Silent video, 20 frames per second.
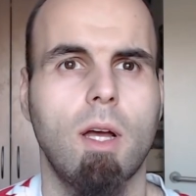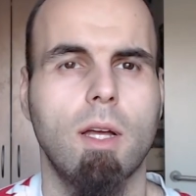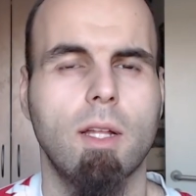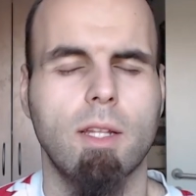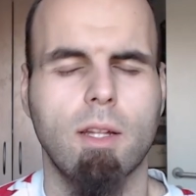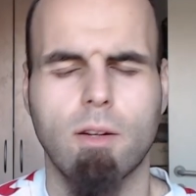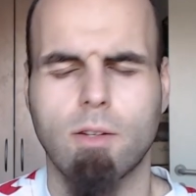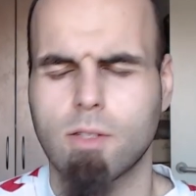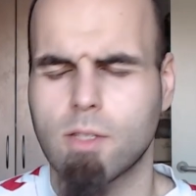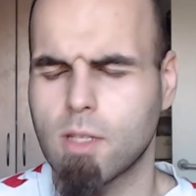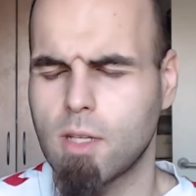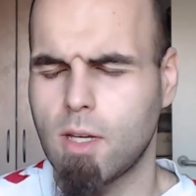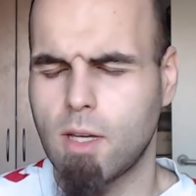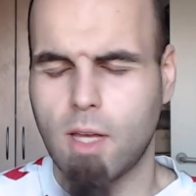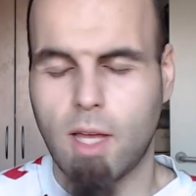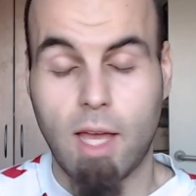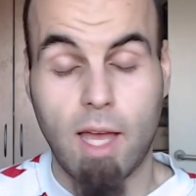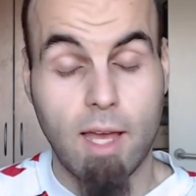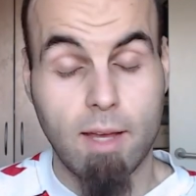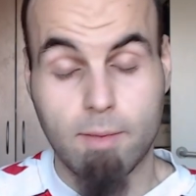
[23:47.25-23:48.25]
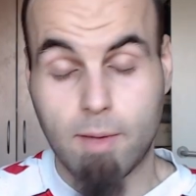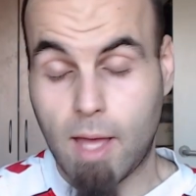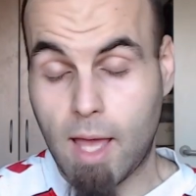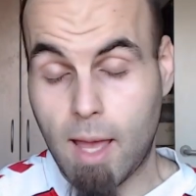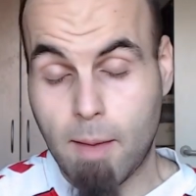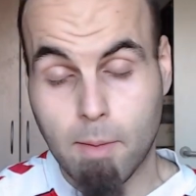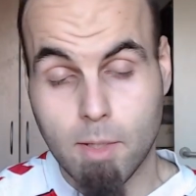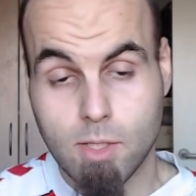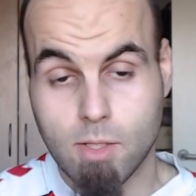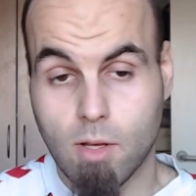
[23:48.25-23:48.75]
There's a
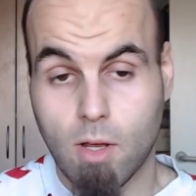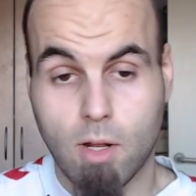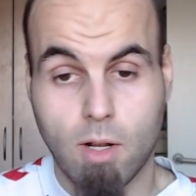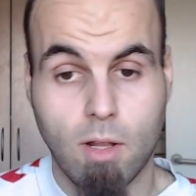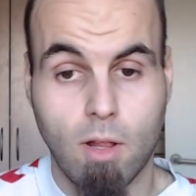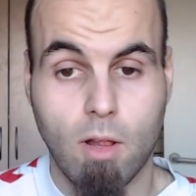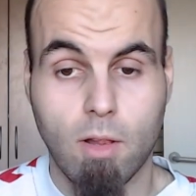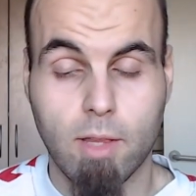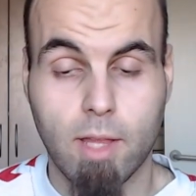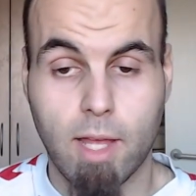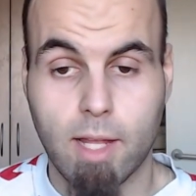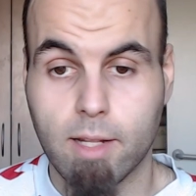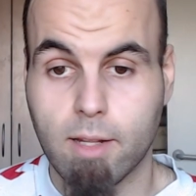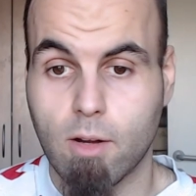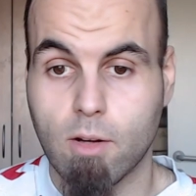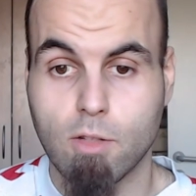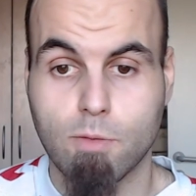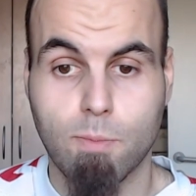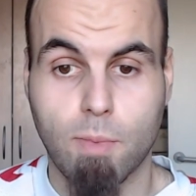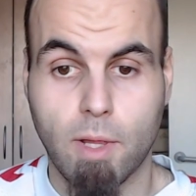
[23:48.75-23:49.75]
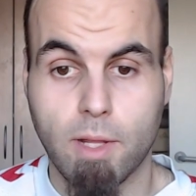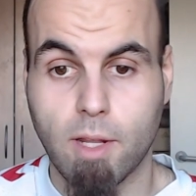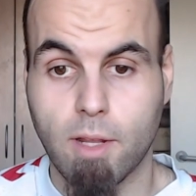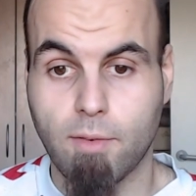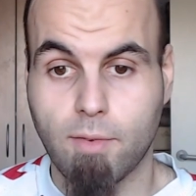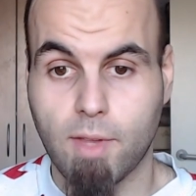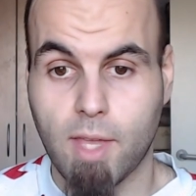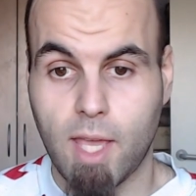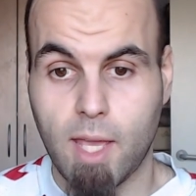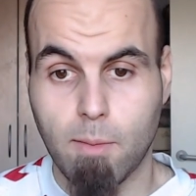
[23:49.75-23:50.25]
Amazon and all that. There's plenty
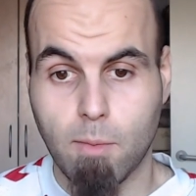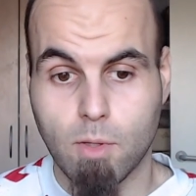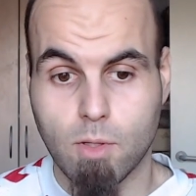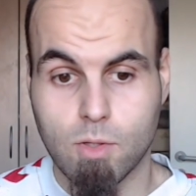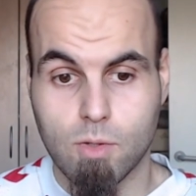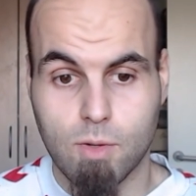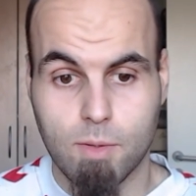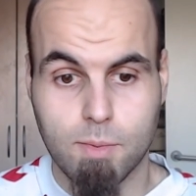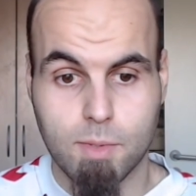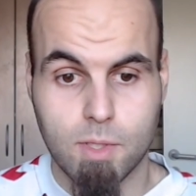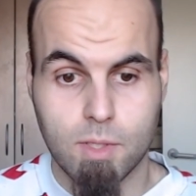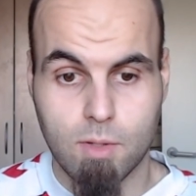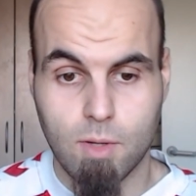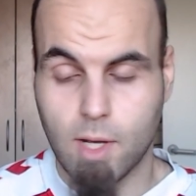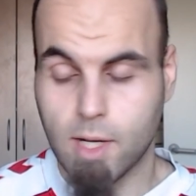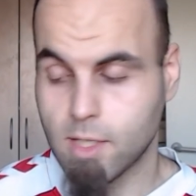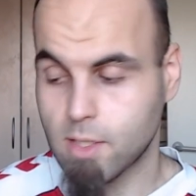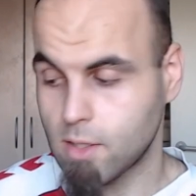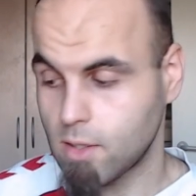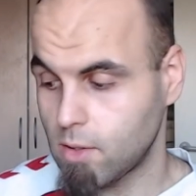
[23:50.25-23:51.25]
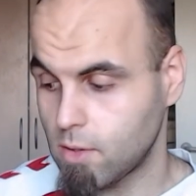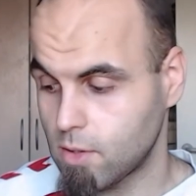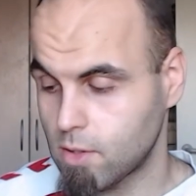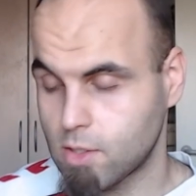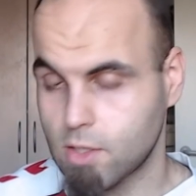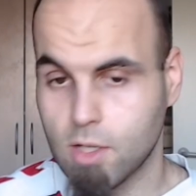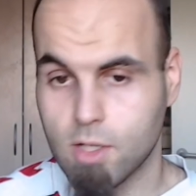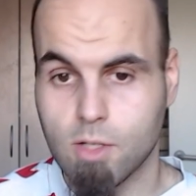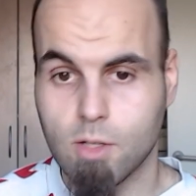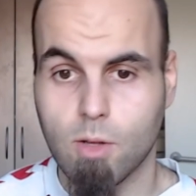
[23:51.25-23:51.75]
of cable description to actually
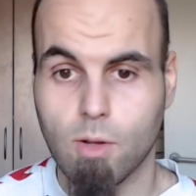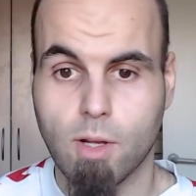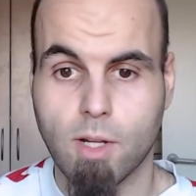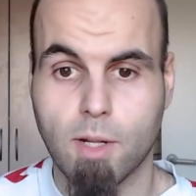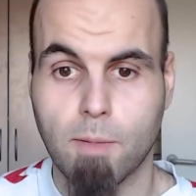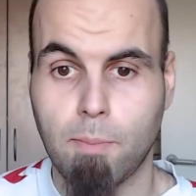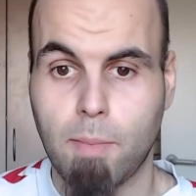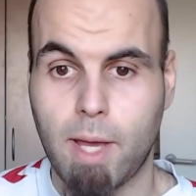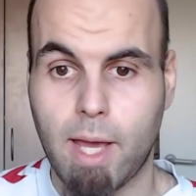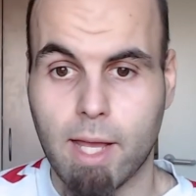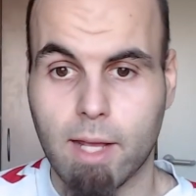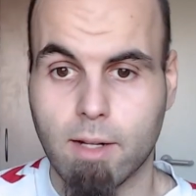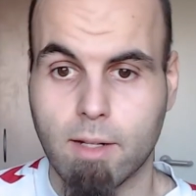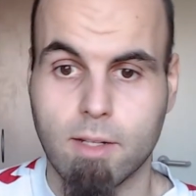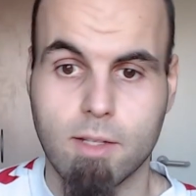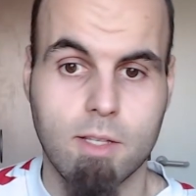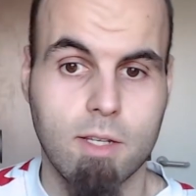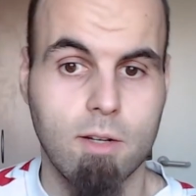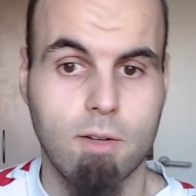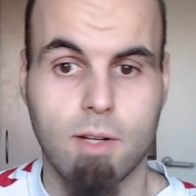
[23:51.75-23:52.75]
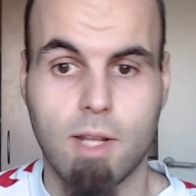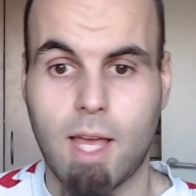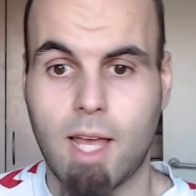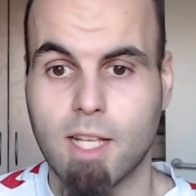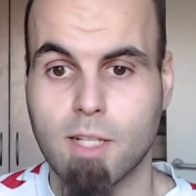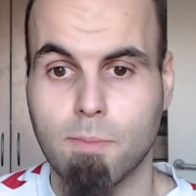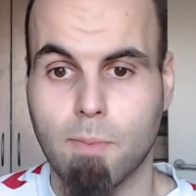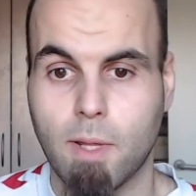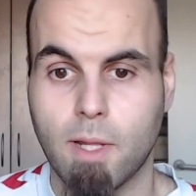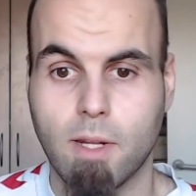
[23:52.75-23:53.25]
just look at the back of this here. It
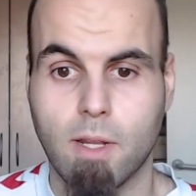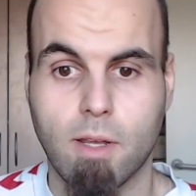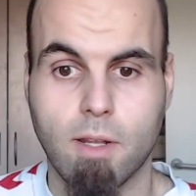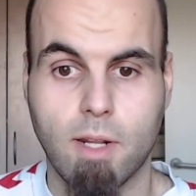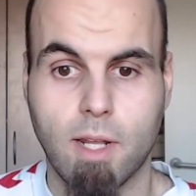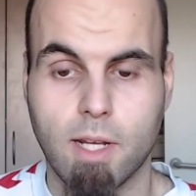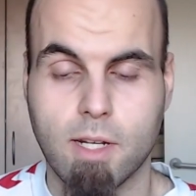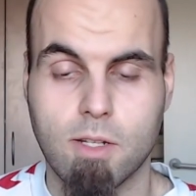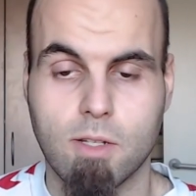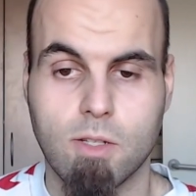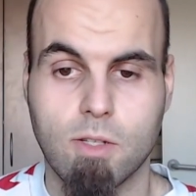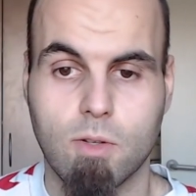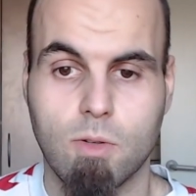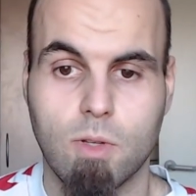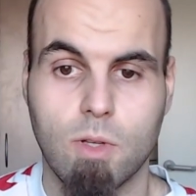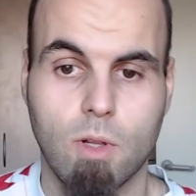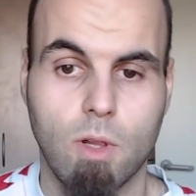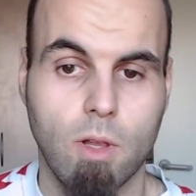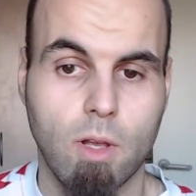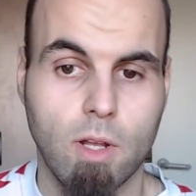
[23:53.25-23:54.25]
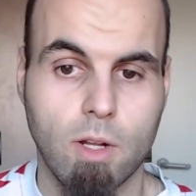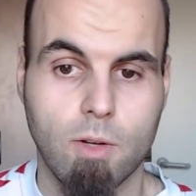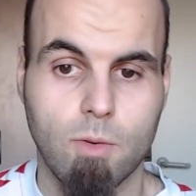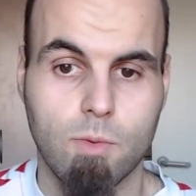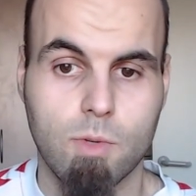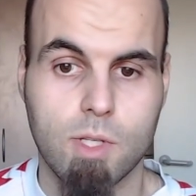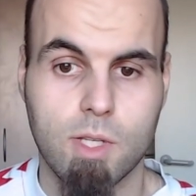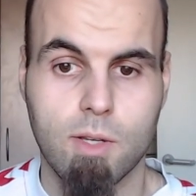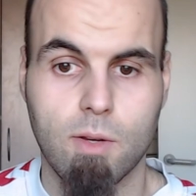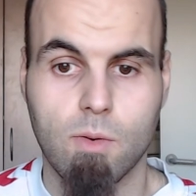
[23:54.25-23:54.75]
has plenty of connections, so you look at your
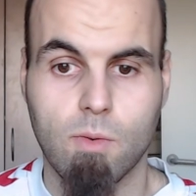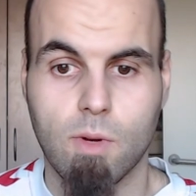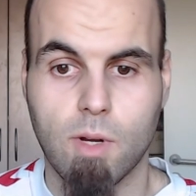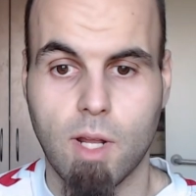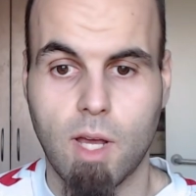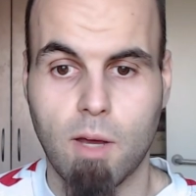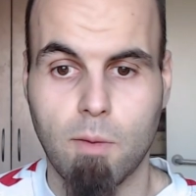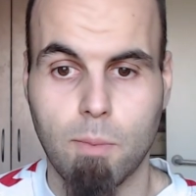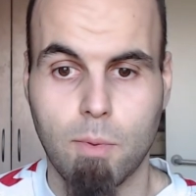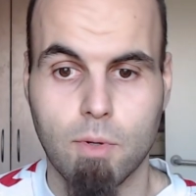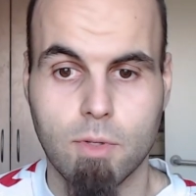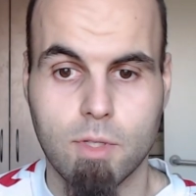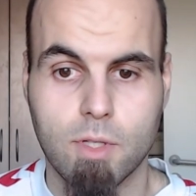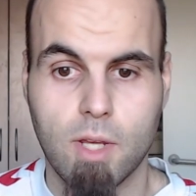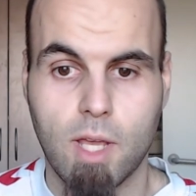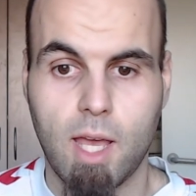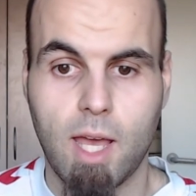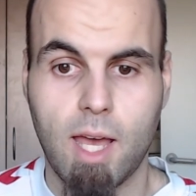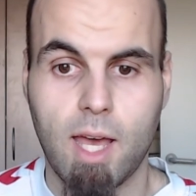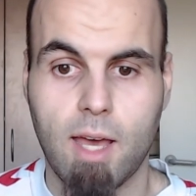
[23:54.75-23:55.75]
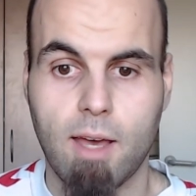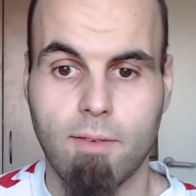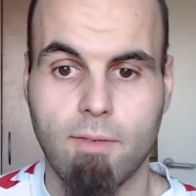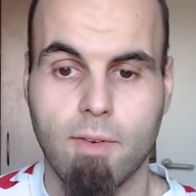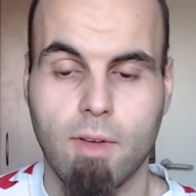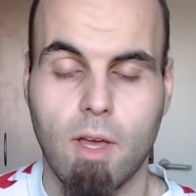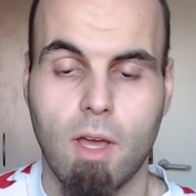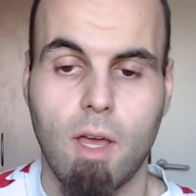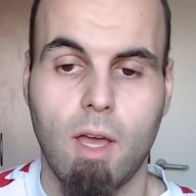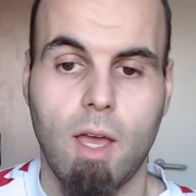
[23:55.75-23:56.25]
receiver rod outputs you have,
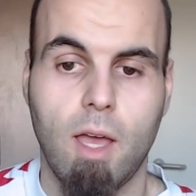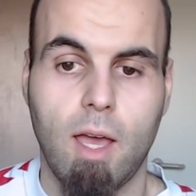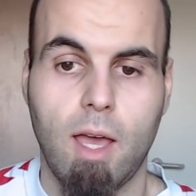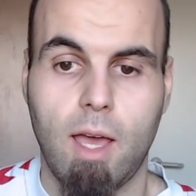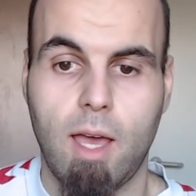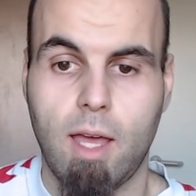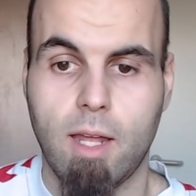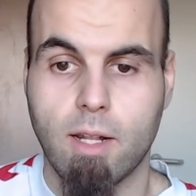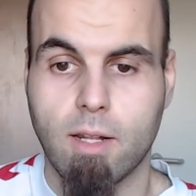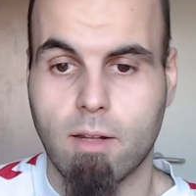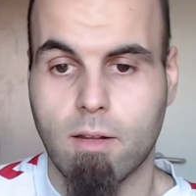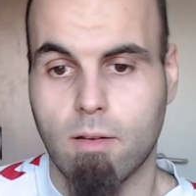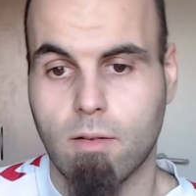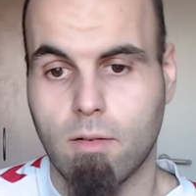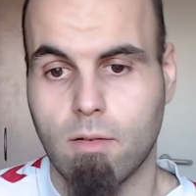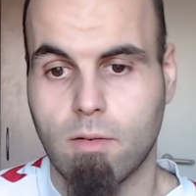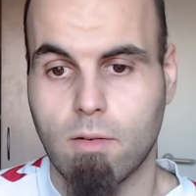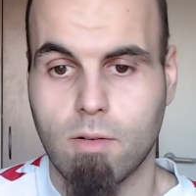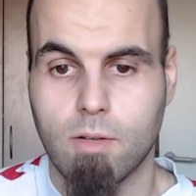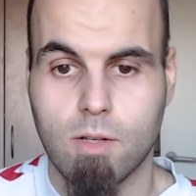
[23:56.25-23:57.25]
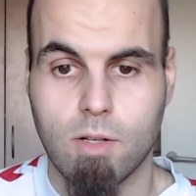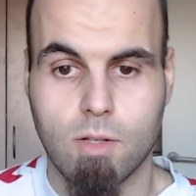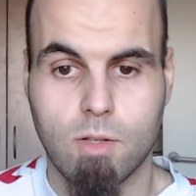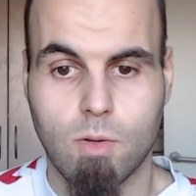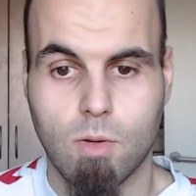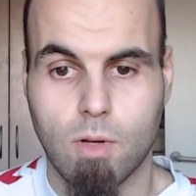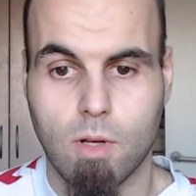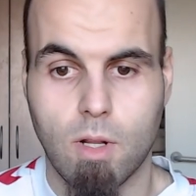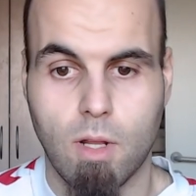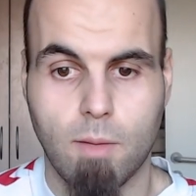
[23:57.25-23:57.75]
and just
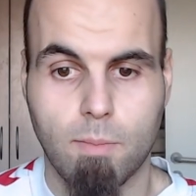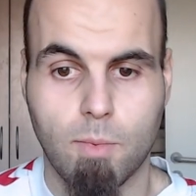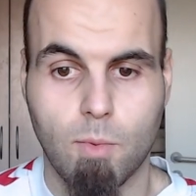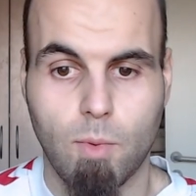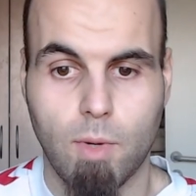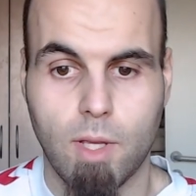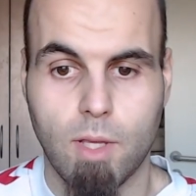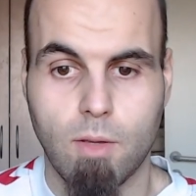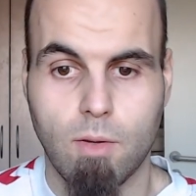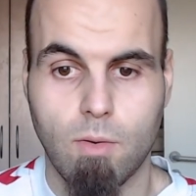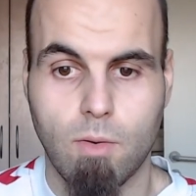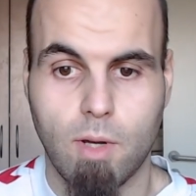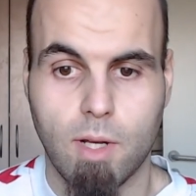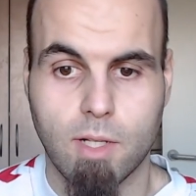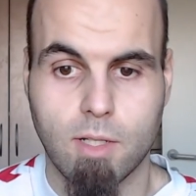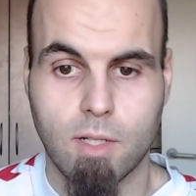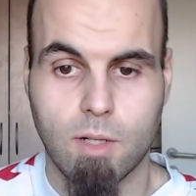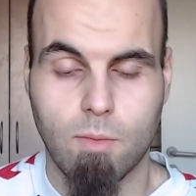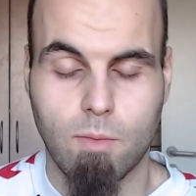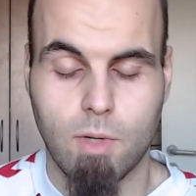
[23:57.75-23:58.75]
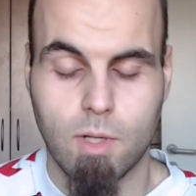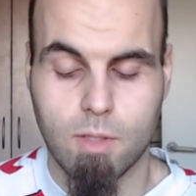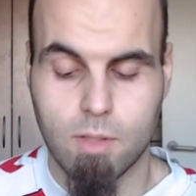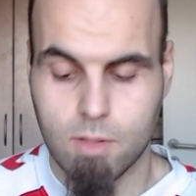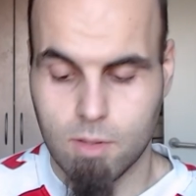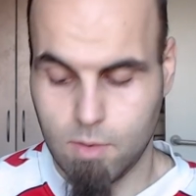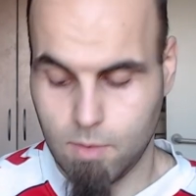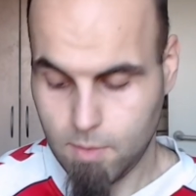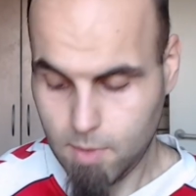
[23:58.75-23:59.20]
hook it up the way you actually want to.